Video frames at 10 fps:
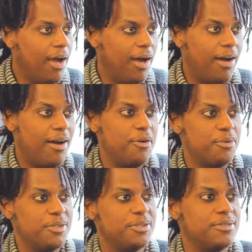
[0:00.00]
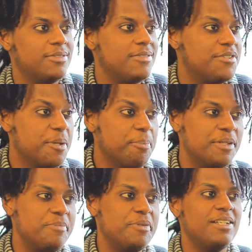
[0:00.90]
Uh, well,
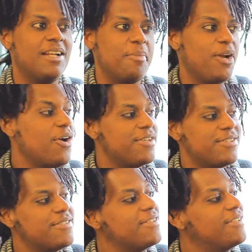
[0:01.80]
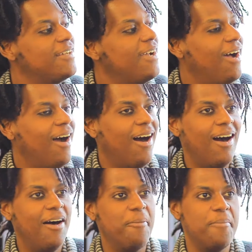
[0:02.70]
simply put, I'm an artist. Mm-hmm.
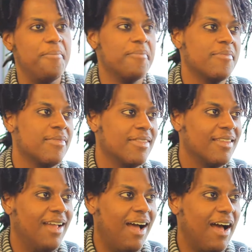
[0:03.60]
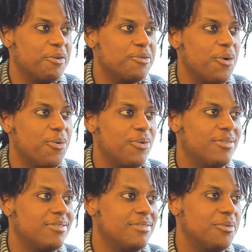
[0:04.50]
um, I don't know
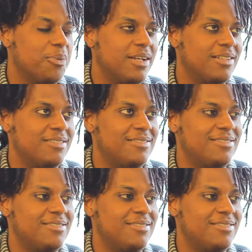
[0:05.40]
what